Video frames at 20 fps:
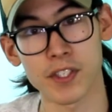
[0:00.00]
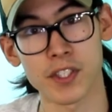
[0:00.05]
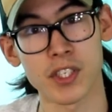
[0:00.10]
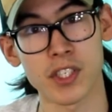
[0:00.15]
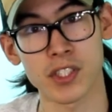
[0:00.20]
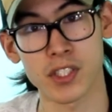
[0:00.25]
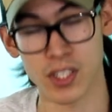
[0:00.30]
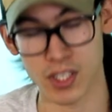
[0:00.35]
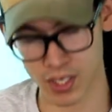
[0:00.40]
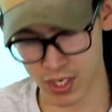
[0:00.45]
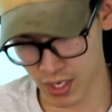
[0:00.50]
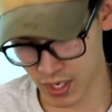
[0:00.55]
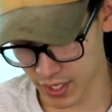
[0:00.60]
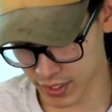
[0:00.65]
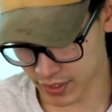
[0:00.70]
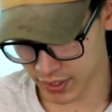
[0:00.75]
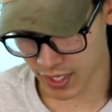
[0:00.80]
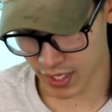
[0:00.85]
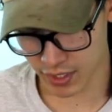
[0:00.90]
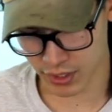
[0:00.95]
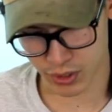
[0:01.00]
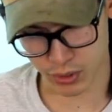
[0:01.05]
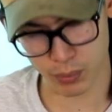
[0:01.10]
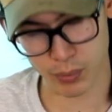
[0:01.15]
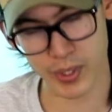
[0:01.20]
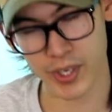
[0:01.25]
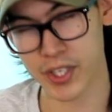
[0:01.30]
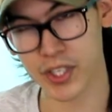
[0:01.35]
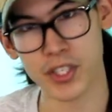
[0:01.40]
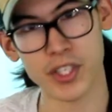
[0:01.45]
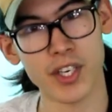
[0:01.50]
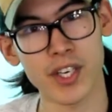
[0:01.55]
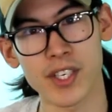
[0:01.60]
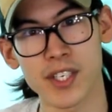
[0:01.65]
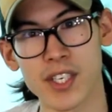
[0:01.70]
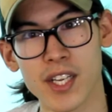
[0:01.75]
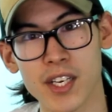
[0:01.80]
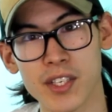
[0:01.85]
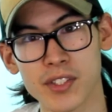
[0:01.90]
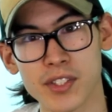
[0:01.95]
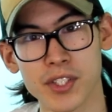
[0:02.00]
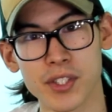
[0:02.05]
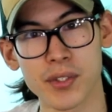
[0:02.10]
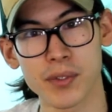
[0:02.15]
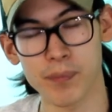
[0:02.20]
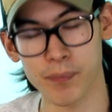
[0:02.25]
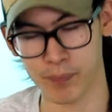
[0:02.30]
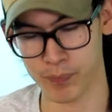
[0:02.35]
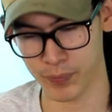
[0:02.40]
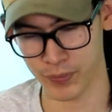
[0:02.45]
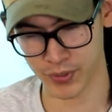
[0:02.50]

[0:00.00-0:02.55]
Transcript: is just, it's got a switch, it tells you